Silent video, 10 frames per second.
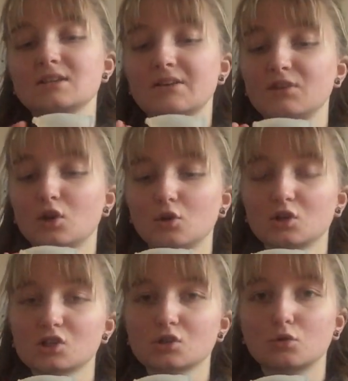to have a
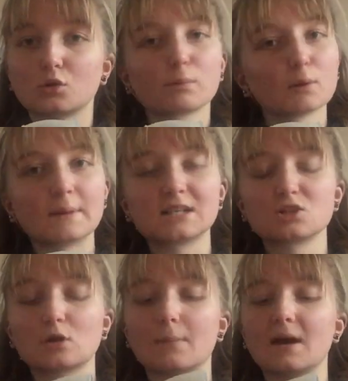longer stalk, but you're meant to
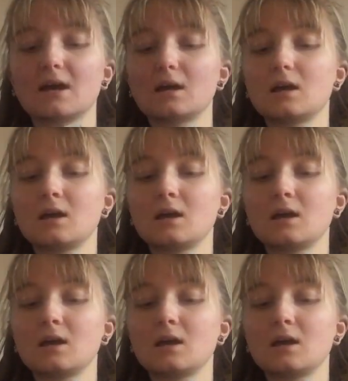trim it.